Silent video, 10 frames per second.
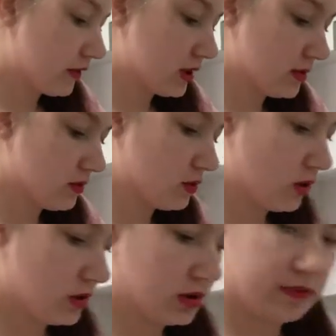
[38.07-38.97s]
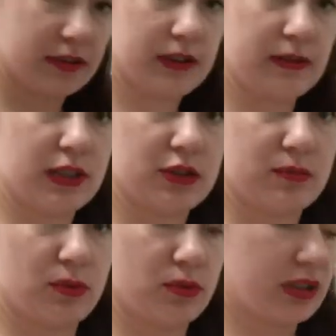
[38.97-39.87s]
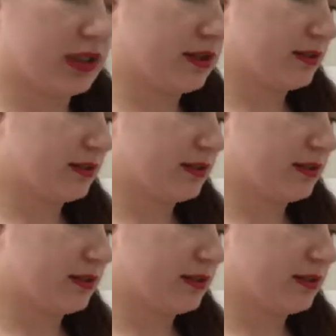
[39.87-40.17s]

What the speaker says: some good quality free range pork here,